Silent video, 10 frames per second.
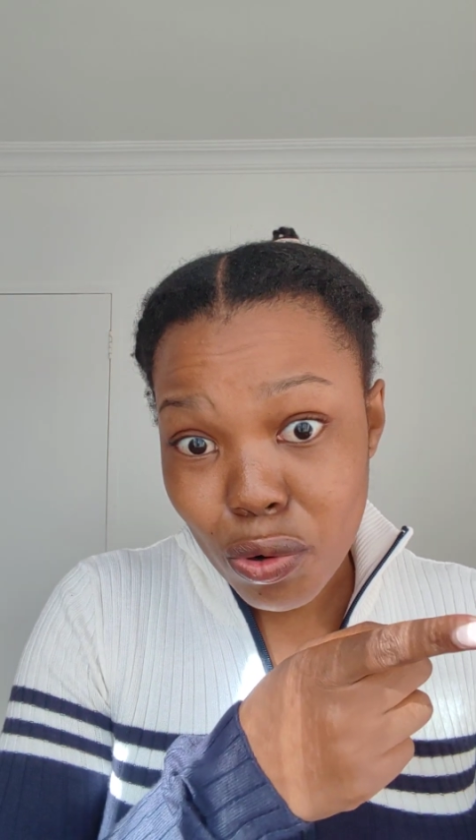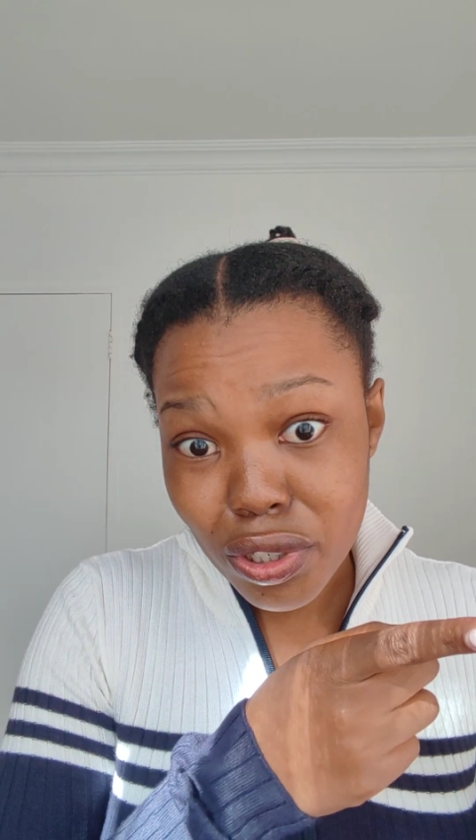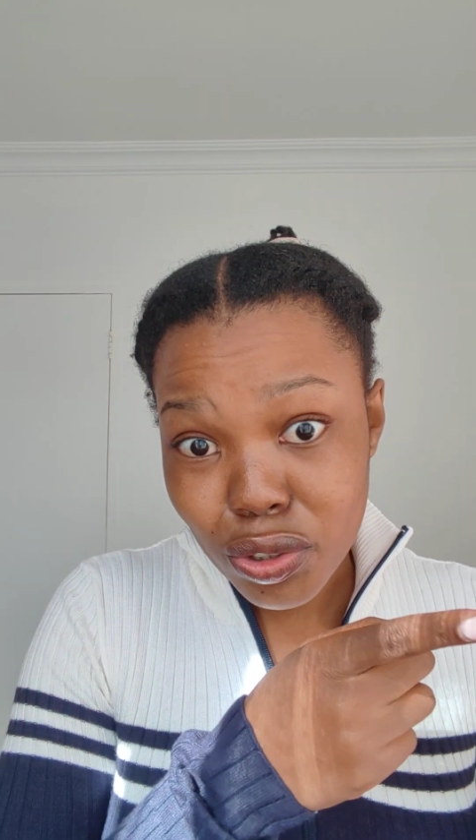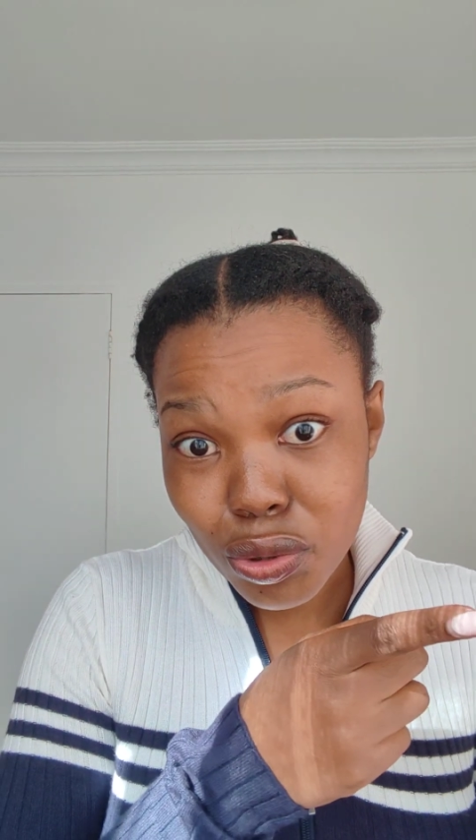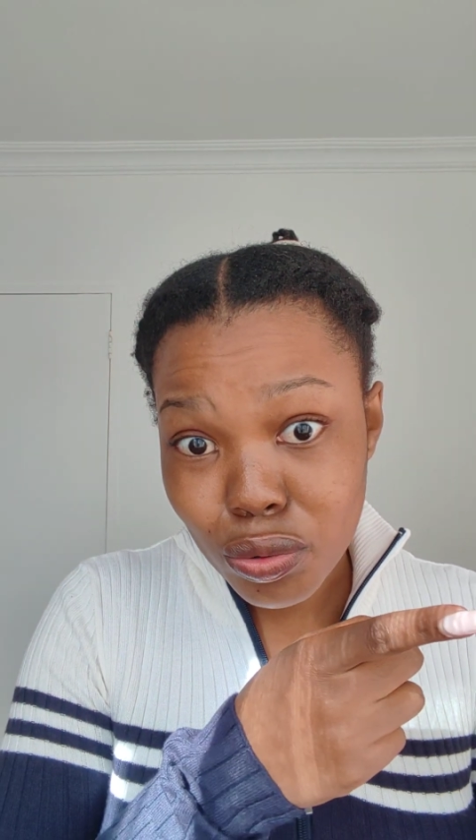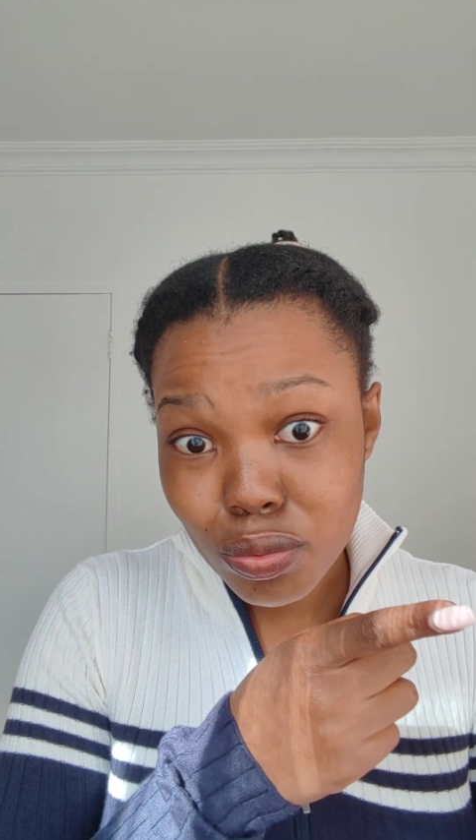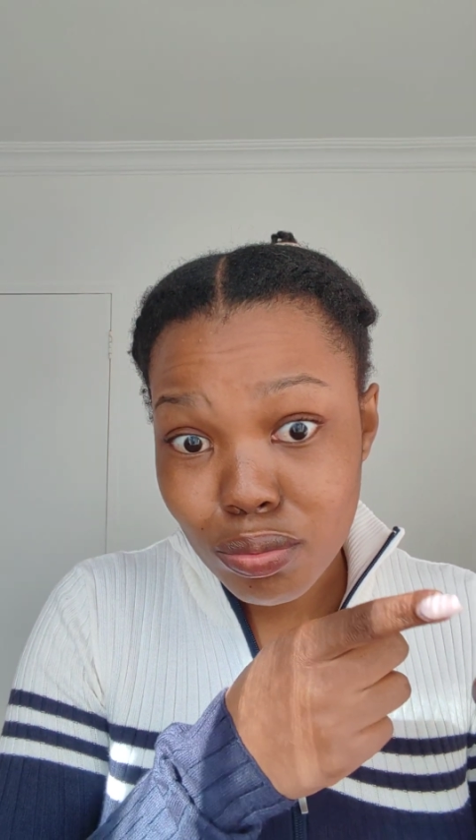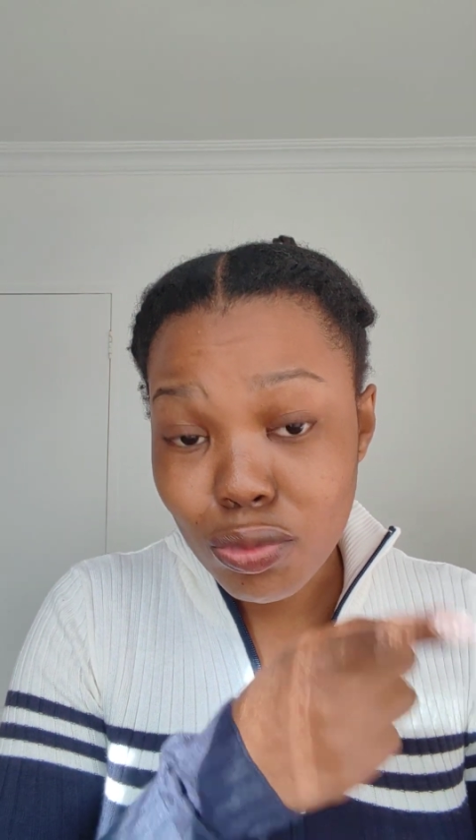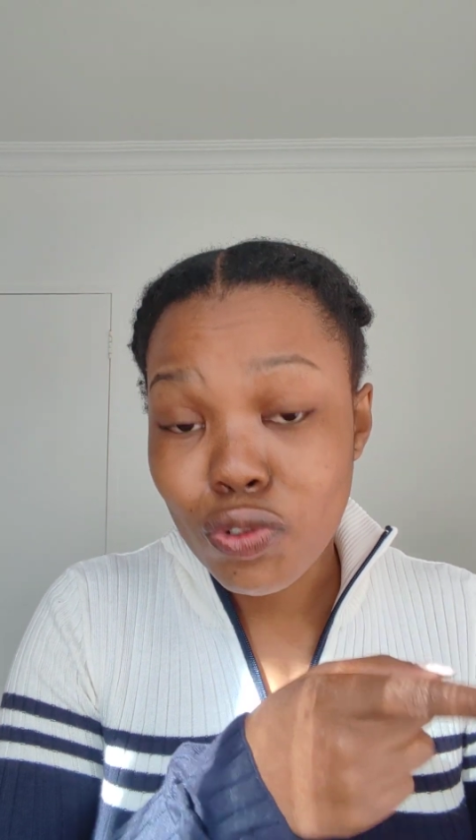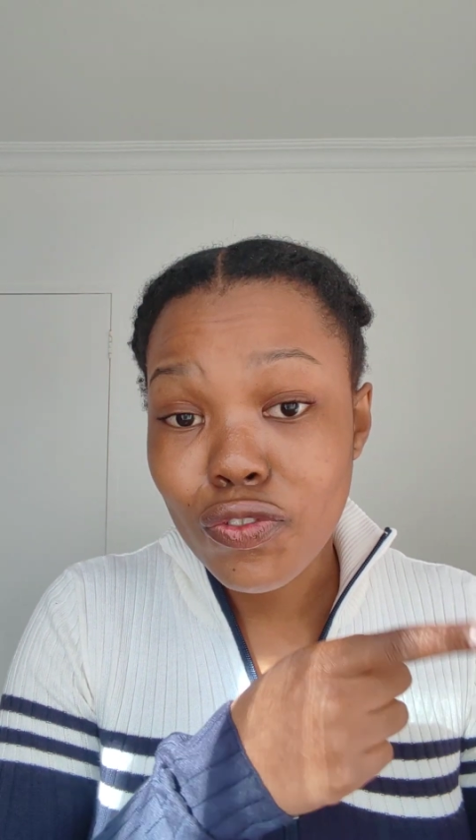order to
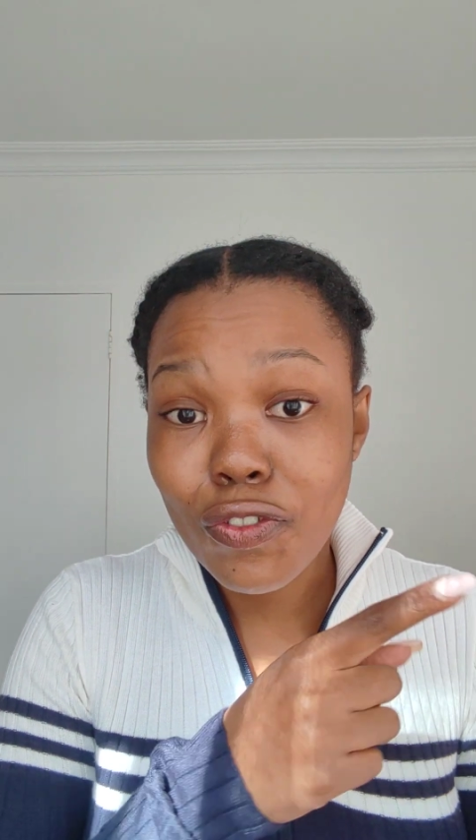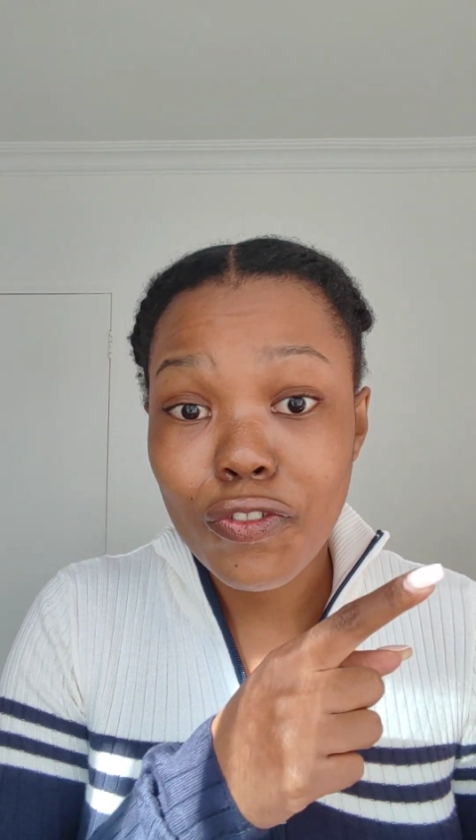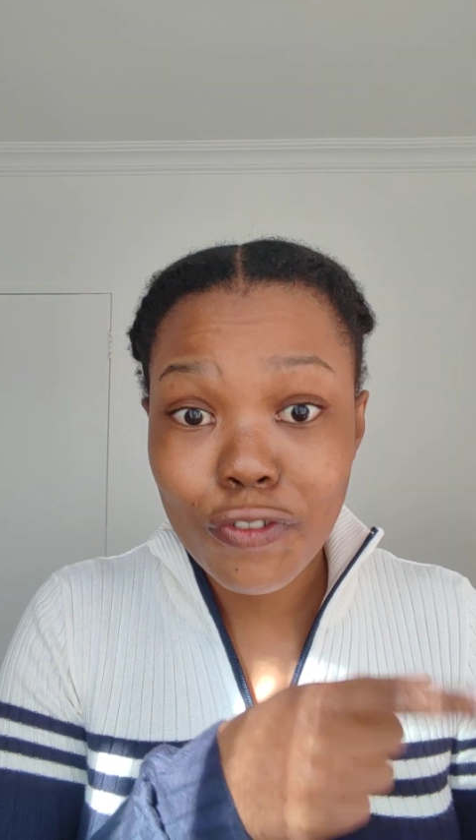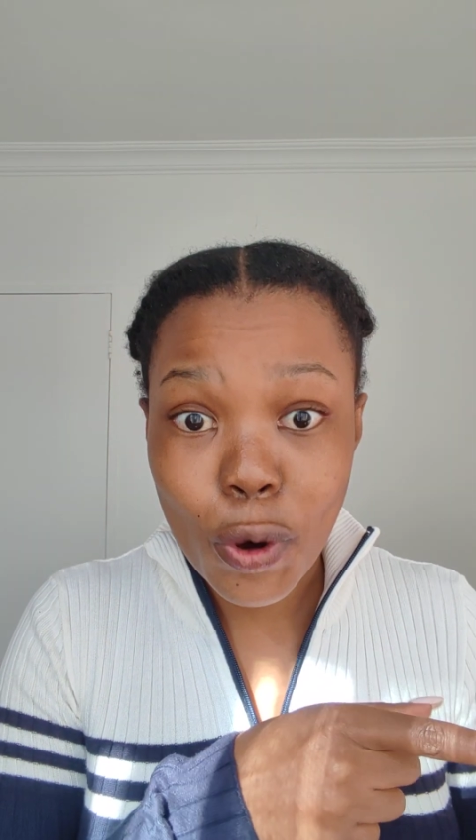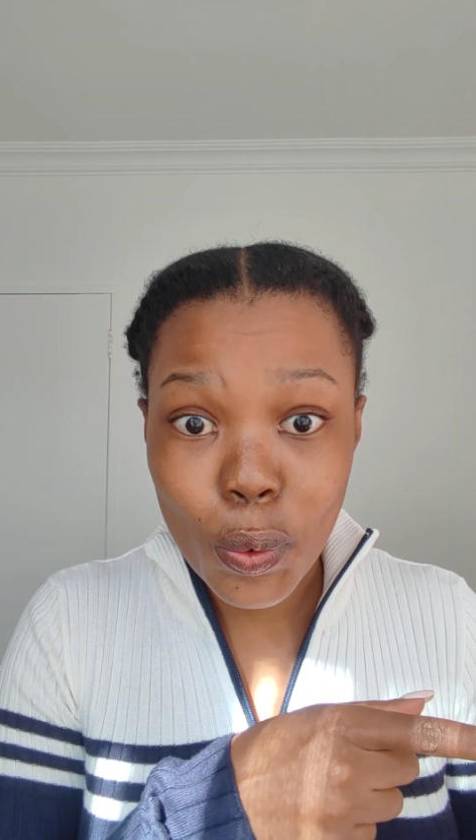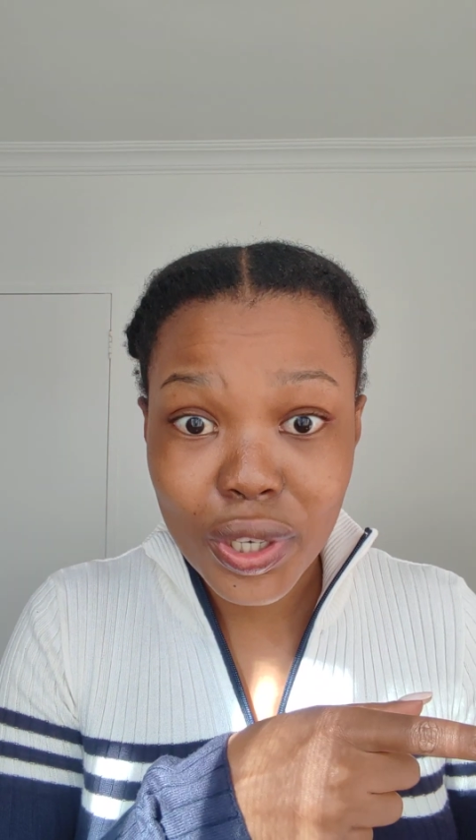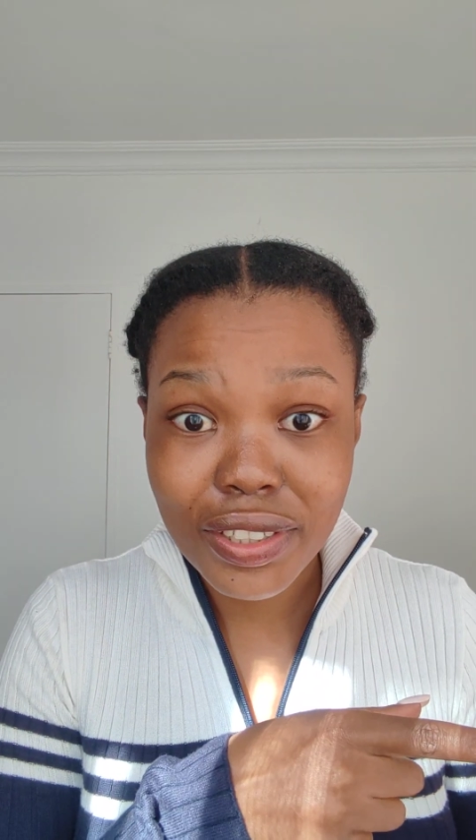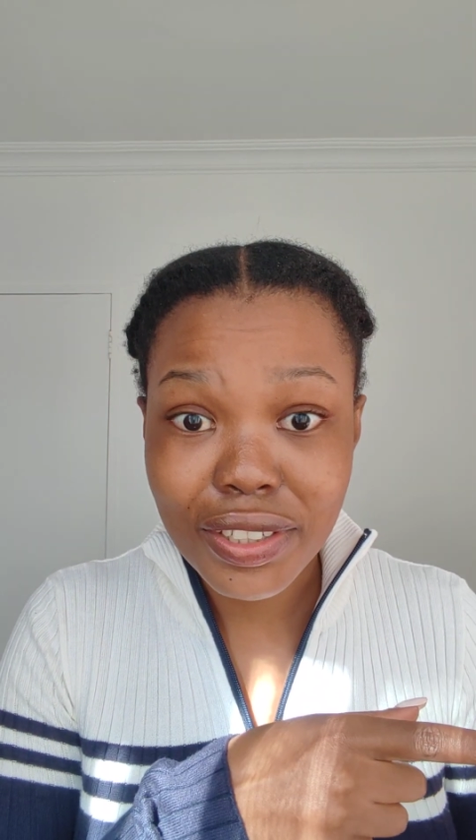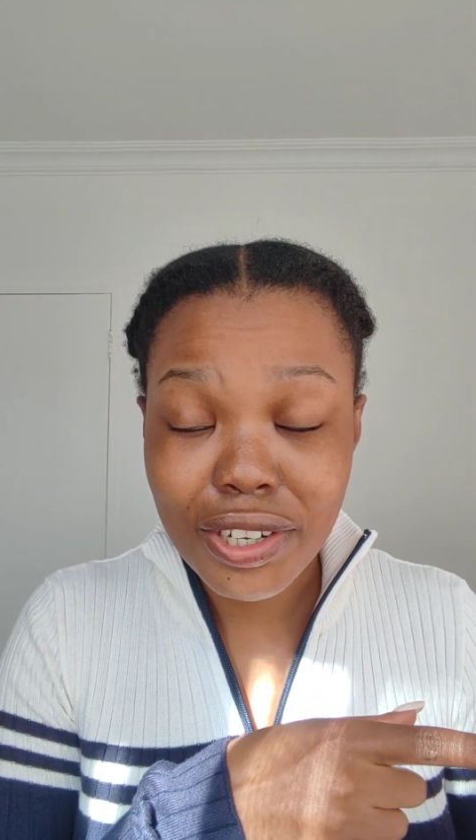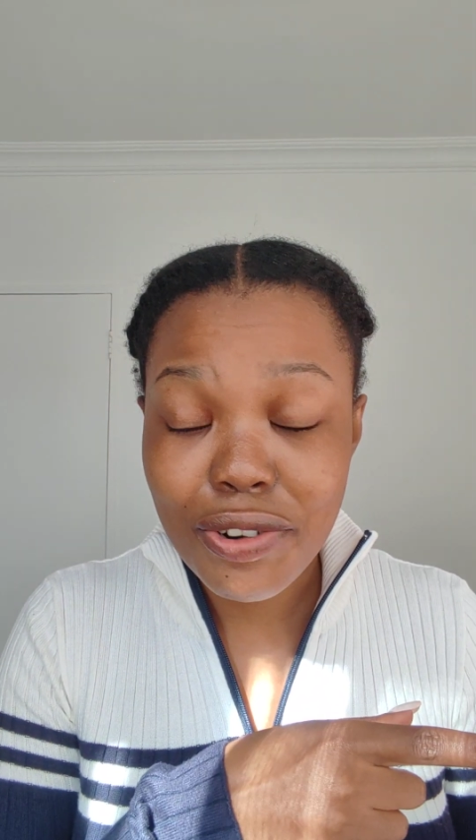move forward,